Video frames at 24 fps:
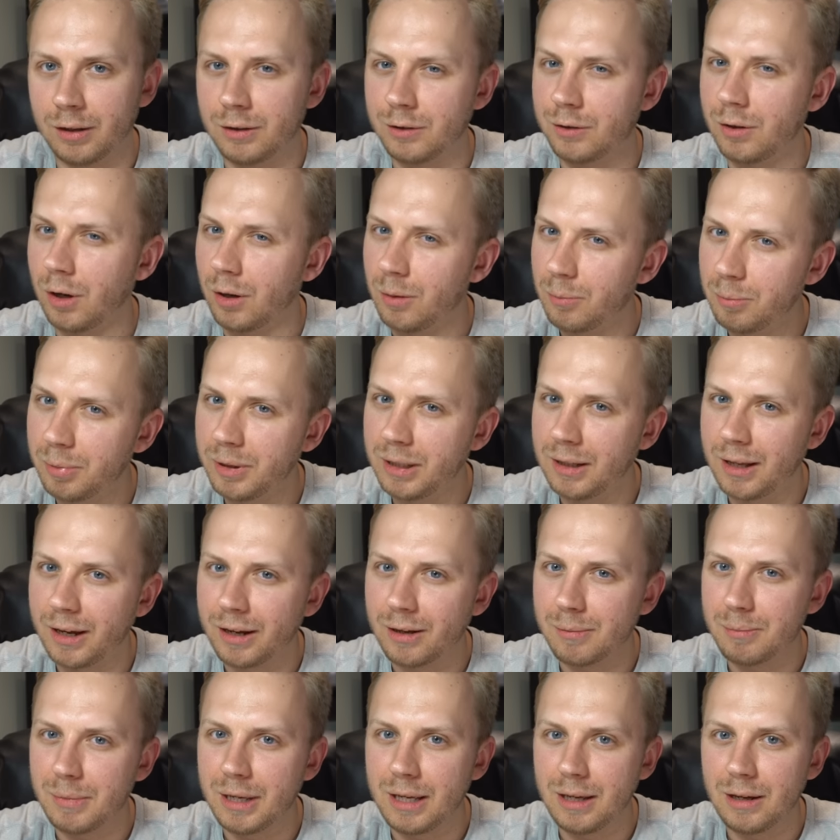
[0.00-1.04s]
Don't be
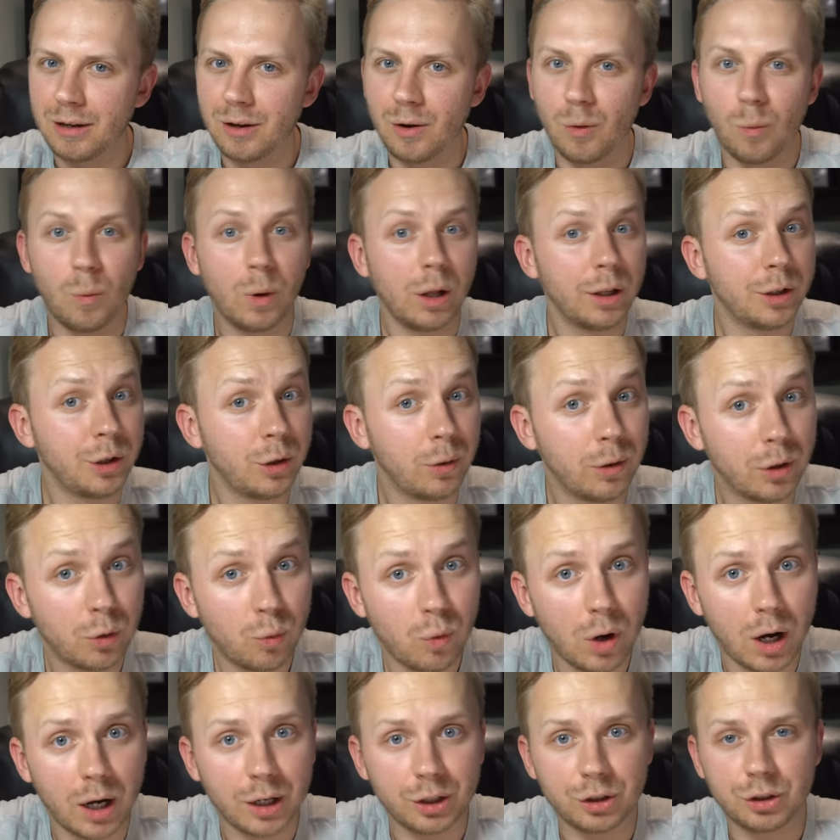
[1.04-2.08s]
like me while you're in a
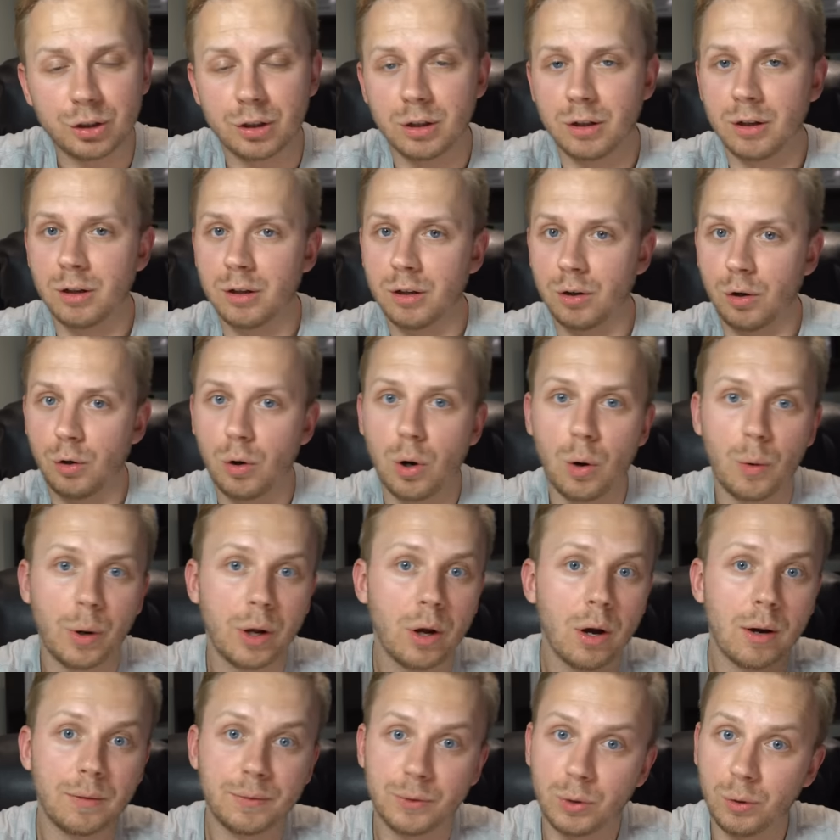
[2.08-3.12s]
rush, going
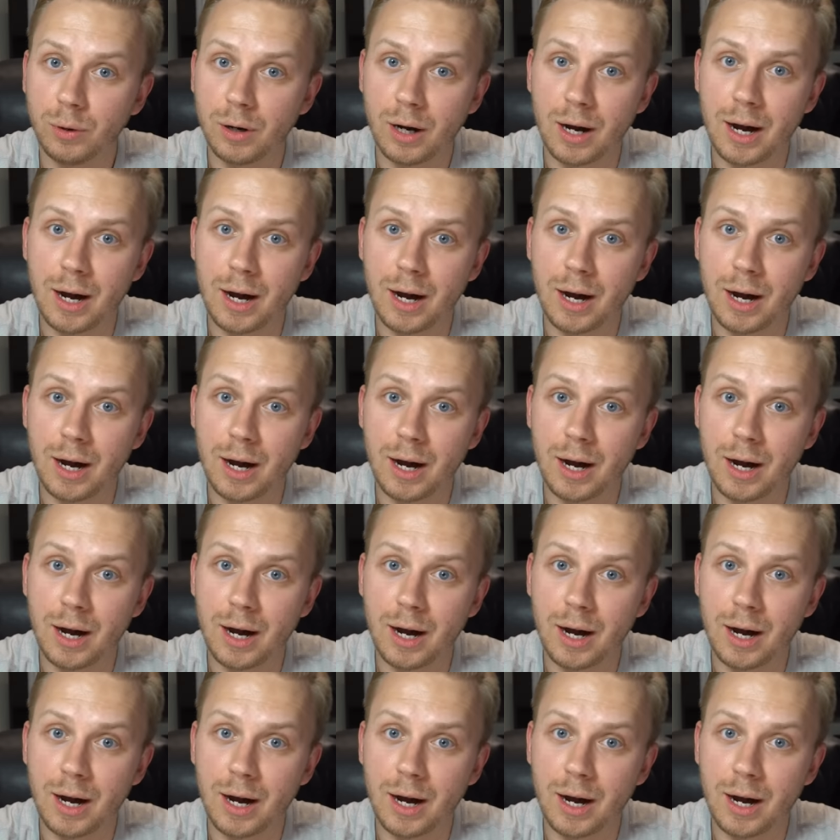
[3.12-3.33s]
off to a